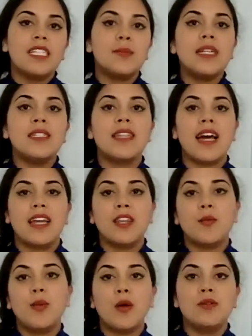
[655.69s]
This means that
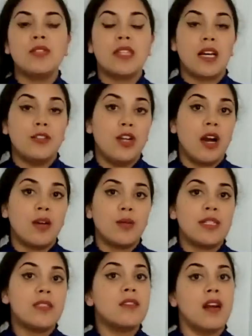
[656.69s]
their bones not
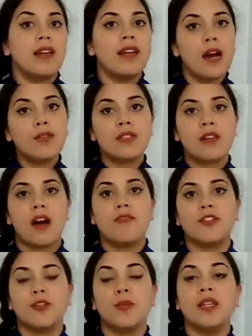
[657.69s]
only started out
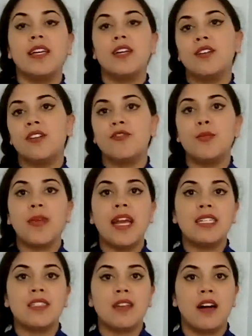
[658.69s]
softer, but they could have
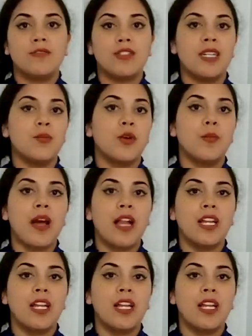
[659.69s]
remained softer and more